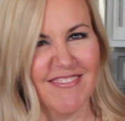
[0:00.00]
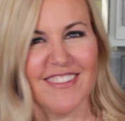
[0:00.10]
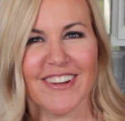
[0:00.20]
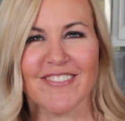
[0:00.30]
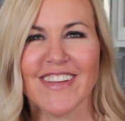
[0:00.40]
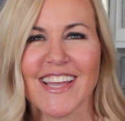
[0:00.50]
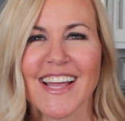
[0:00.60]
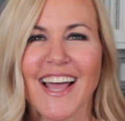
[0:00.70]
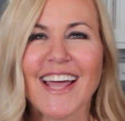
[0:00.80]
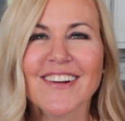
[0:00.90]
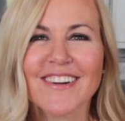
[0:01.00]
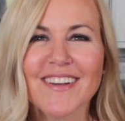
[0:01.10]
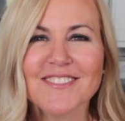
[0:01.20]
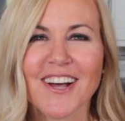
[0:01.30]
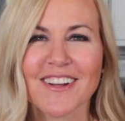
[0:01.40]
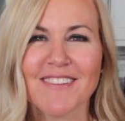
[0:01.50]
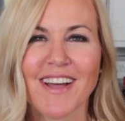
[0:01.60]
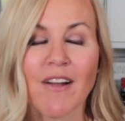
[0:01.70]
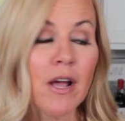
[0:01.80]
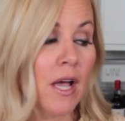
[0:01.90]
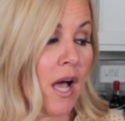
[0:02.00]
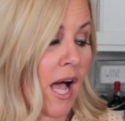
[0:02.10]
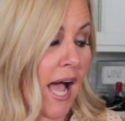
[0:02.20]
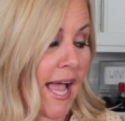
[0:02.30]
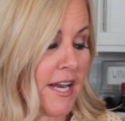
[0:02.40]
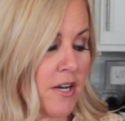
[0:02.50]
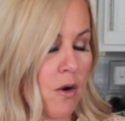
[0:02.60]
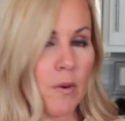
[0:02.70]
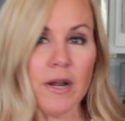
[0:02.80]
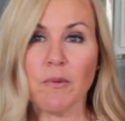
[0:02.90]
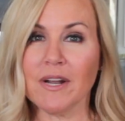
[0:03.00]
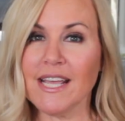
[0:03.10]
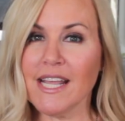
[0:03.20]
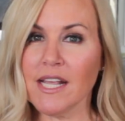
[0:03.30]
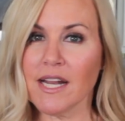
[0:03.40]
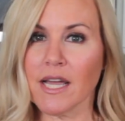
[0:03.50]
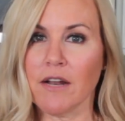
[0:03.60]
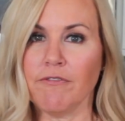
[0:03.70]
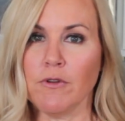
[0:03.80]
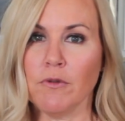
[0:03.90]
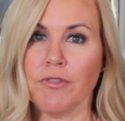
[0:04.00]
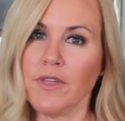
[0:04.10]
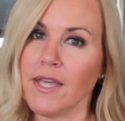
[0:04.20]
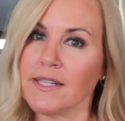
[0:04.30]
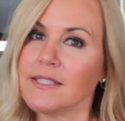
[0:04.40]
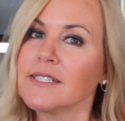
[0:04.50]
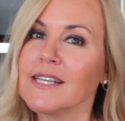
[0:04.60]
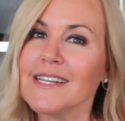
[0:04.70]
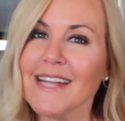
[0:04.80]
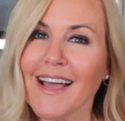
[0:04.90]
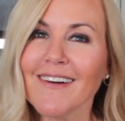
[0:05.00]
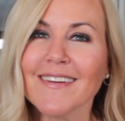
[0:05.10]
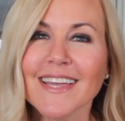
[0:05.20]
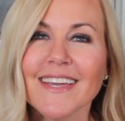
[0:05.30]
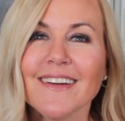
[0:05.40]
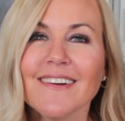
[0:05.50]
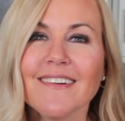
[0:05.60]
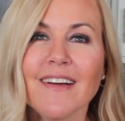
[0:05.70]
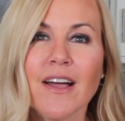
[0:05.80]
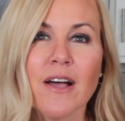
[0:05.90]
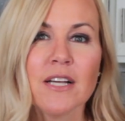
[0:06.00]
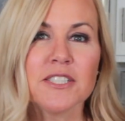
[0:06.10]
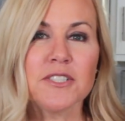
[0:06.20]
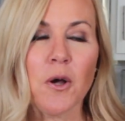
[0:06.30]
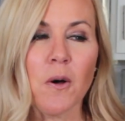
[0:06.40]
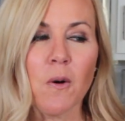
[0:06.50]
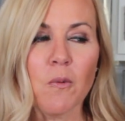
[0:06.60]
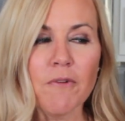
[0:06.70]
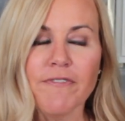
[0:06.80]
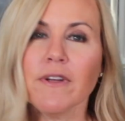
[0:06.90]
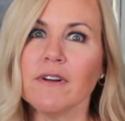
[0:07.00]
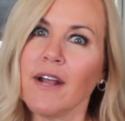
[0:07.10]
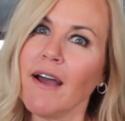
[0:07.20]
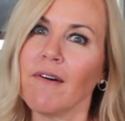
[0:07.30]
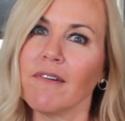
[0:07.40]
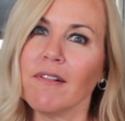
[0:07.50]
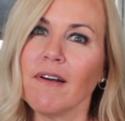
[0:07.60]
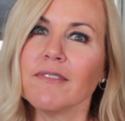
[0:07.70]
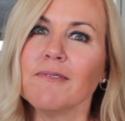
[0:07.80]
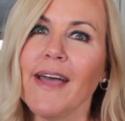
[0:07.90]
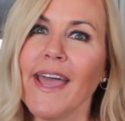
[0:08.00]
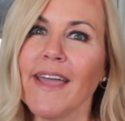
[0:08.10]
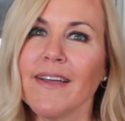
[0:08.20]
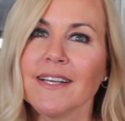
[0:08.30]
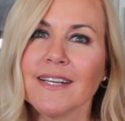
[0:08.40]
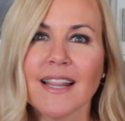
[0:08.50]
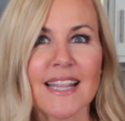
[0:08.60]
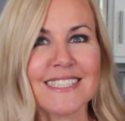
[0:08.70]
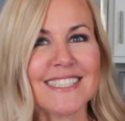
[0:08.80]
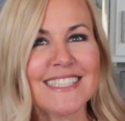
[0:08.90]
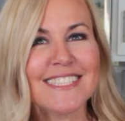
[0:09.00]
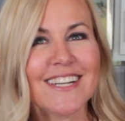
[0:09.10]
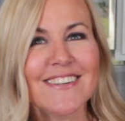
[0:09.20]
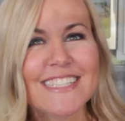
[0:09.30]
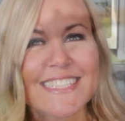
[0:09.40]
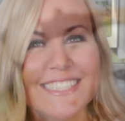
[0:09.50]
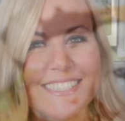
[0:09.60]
Look at me. I know what I'm talking about. I know what I want in it. I got a few things sitting out here. So we'll figure it out along the way. Let's get started.